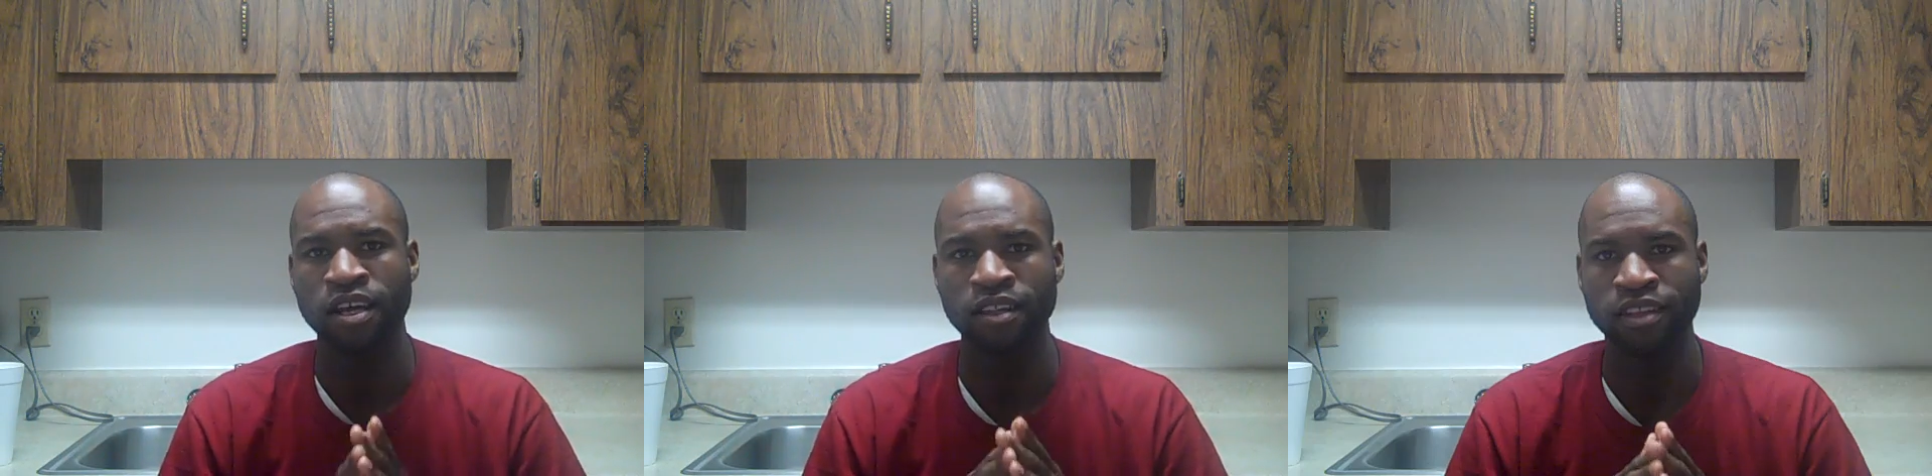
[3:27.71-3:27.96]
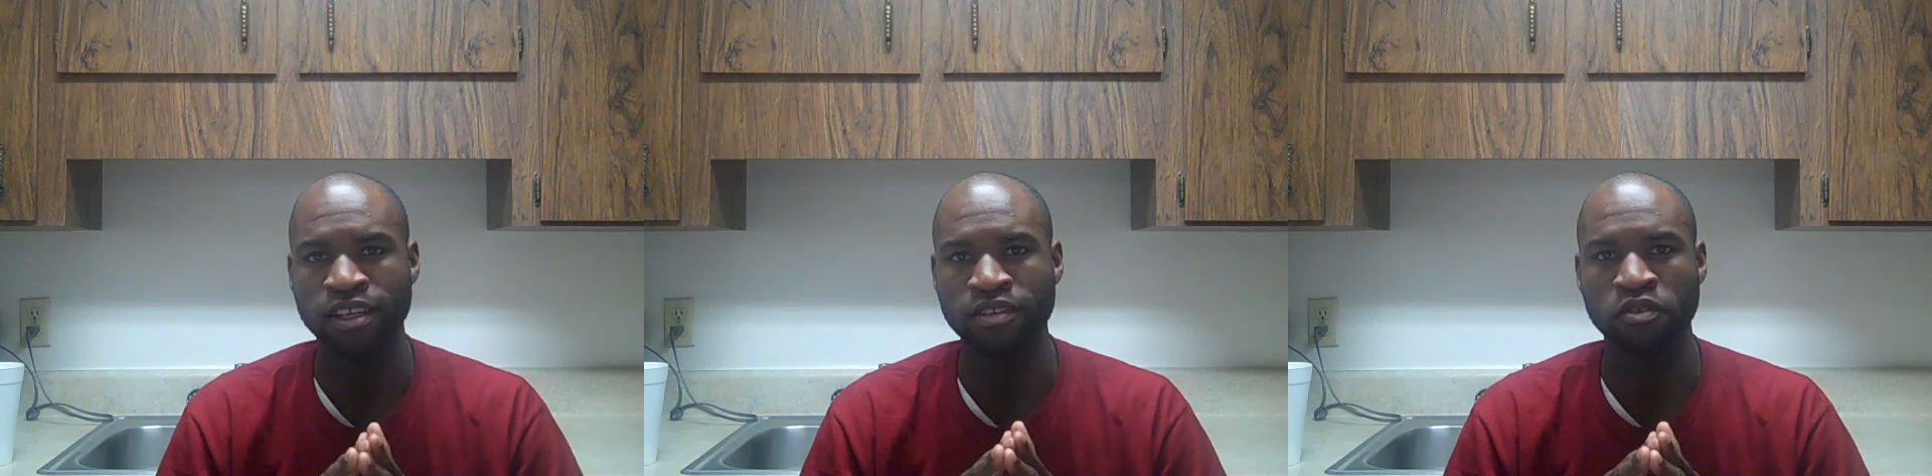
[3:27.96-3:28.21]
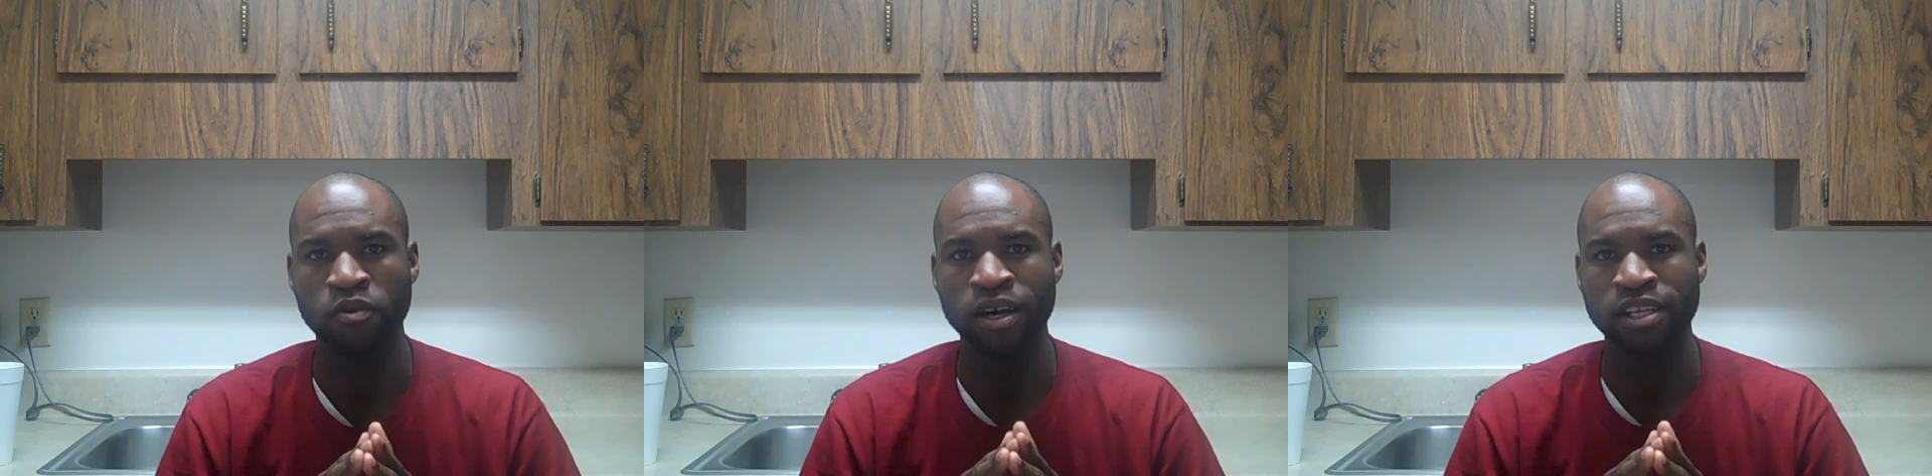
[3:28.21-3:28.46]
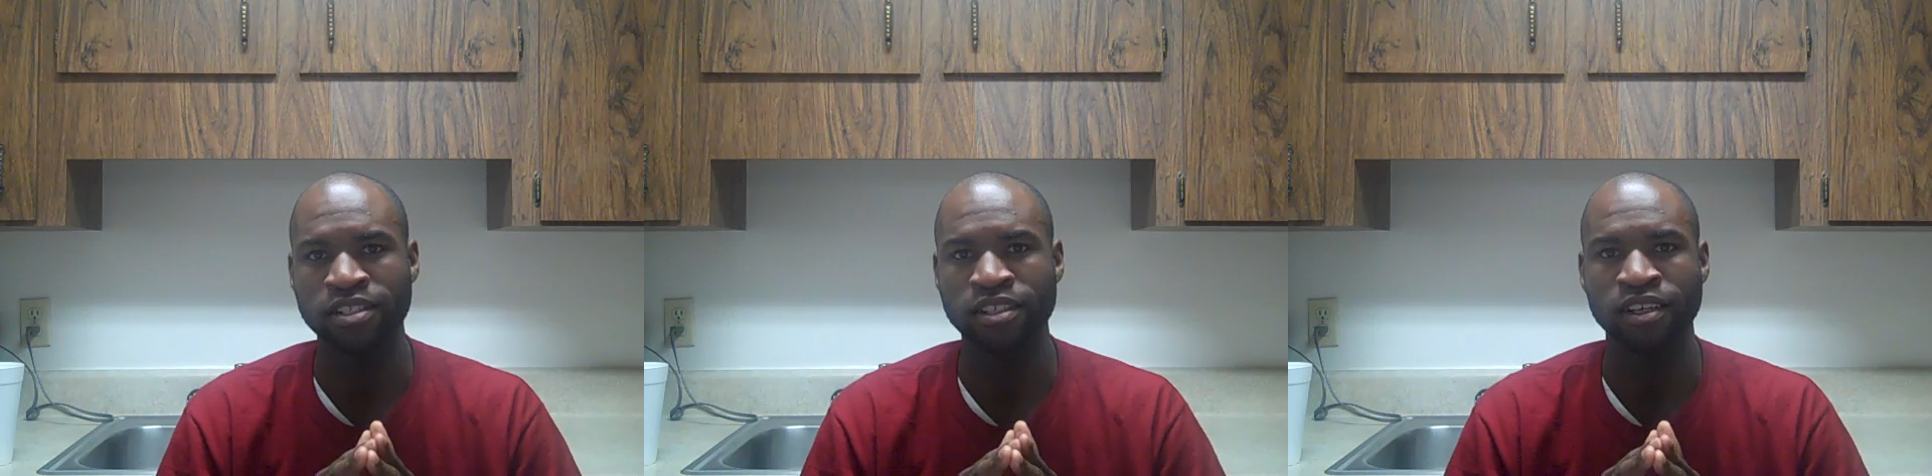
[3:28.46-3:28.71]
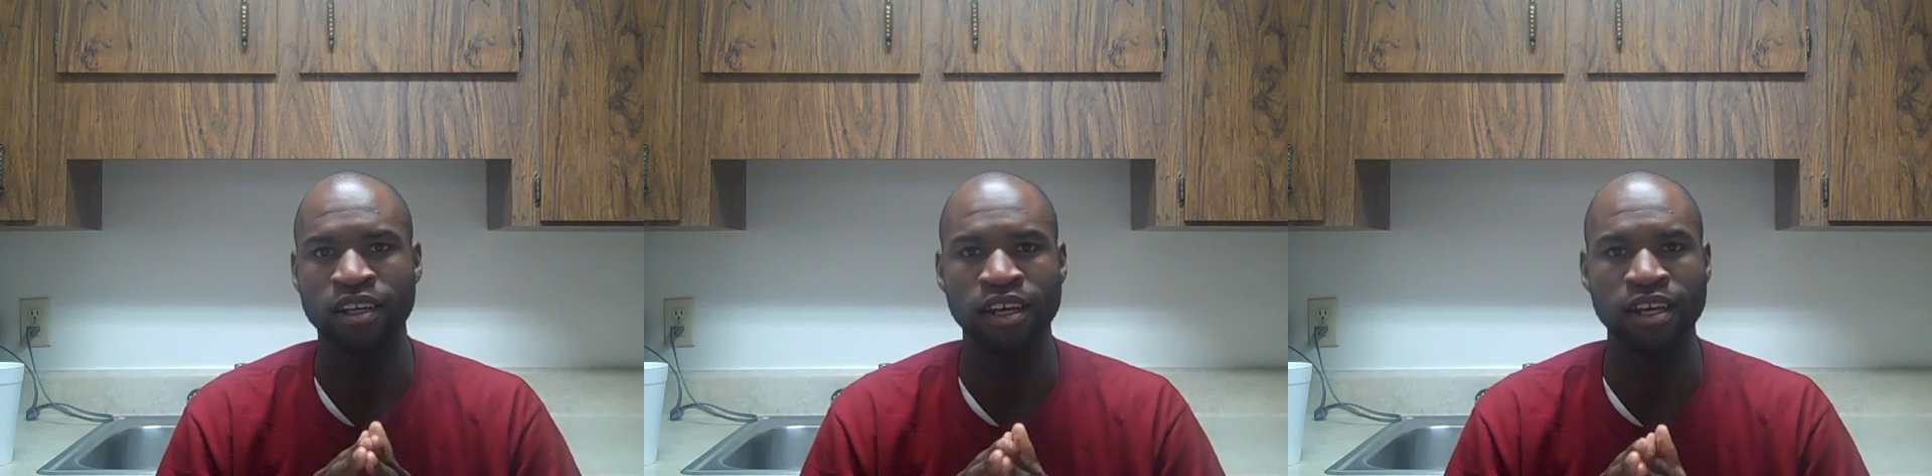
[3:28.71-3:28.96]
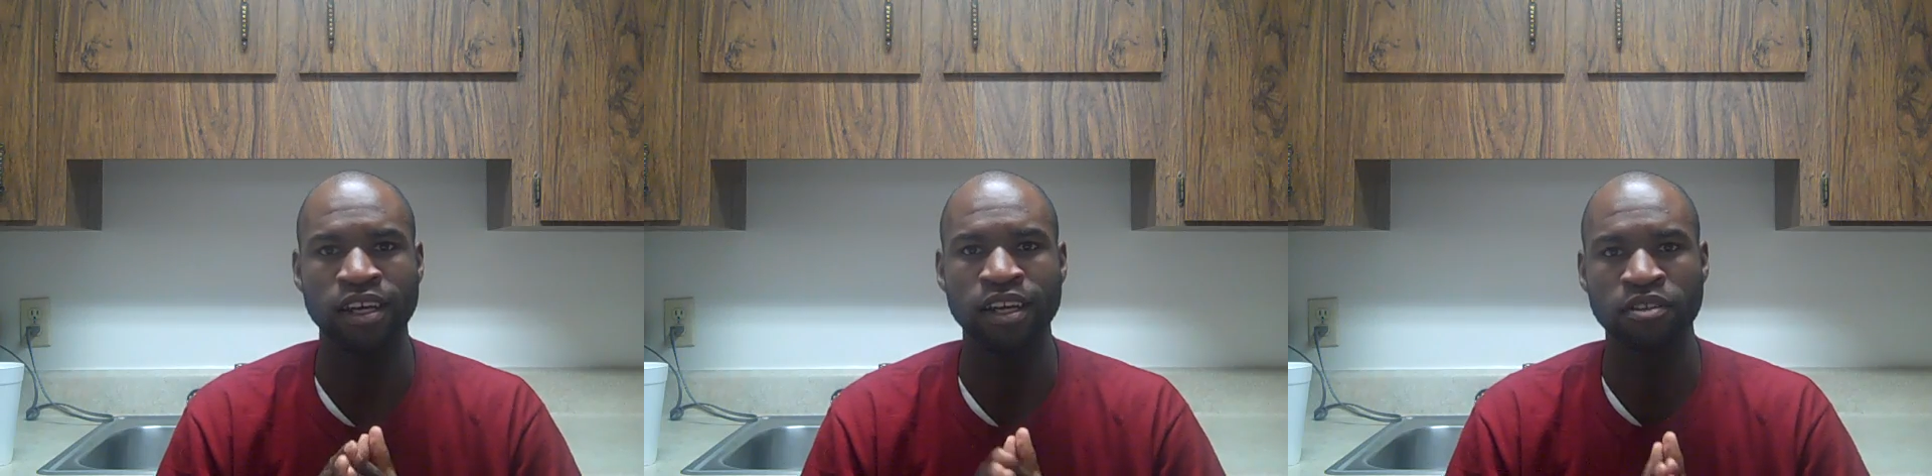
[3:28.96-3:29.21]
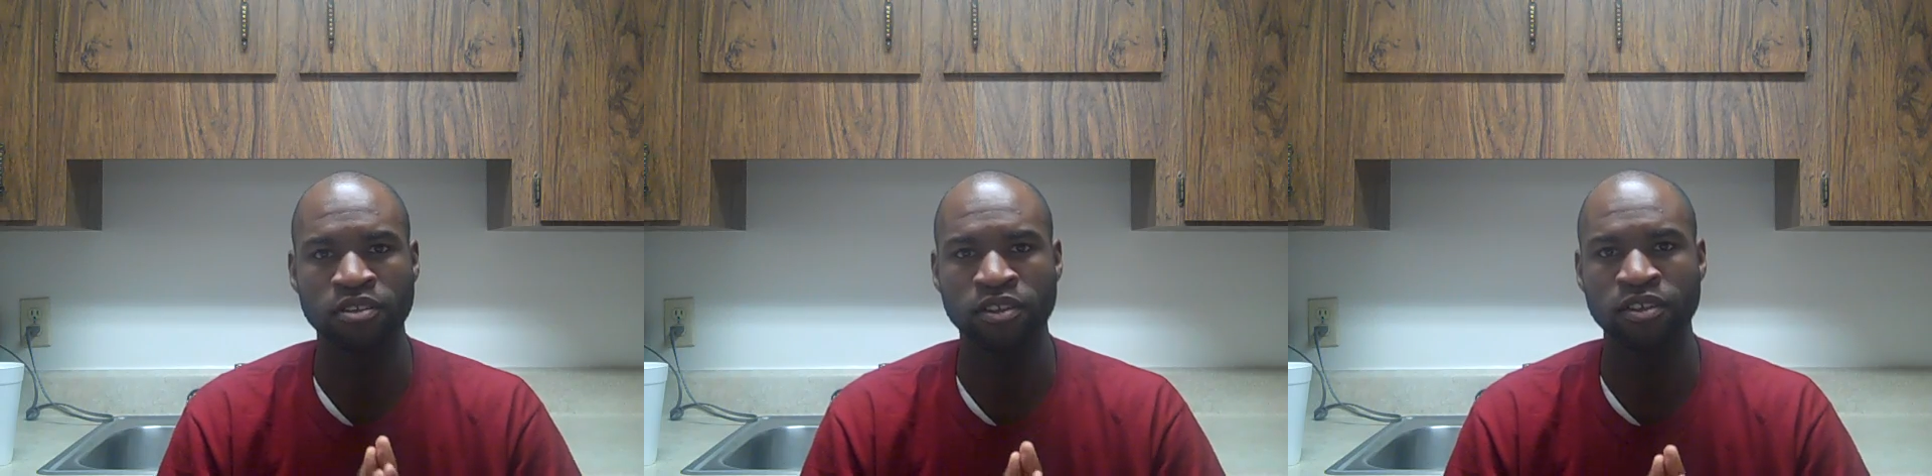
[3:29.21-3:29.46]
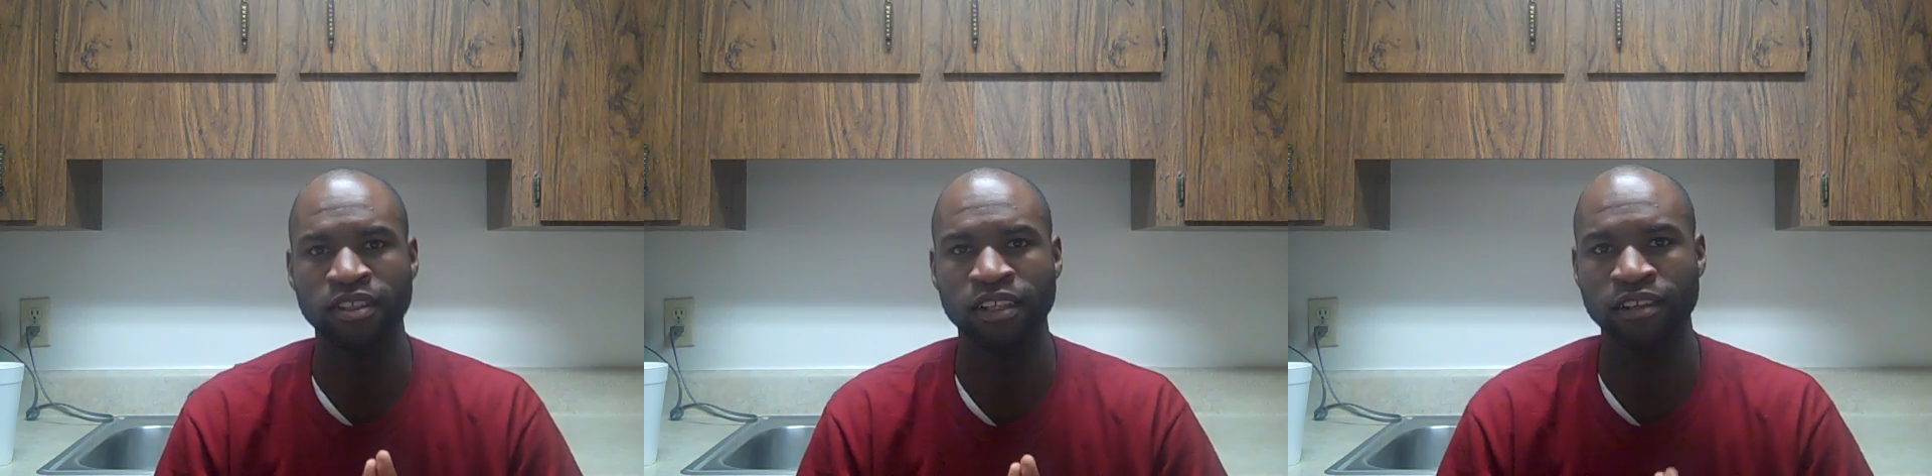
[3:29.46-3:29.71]
and thank you for watching, and I'll
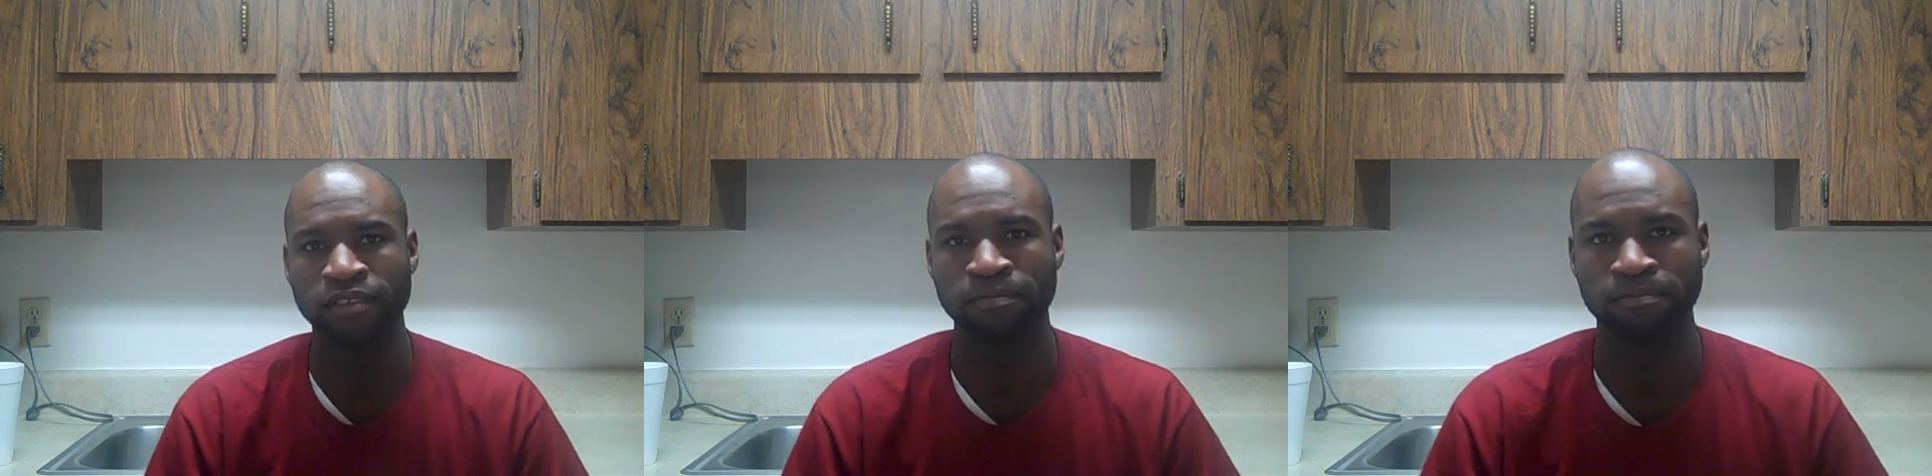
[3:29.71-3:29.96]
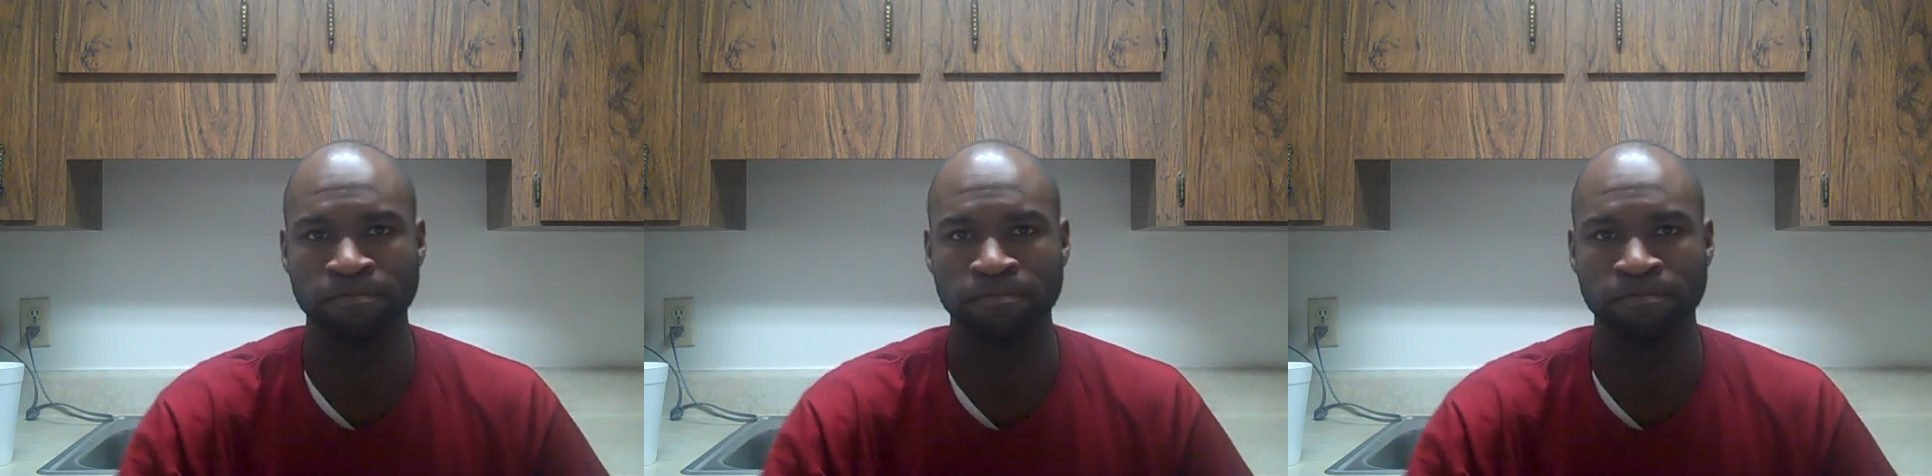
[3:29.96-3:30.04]
talk to you later.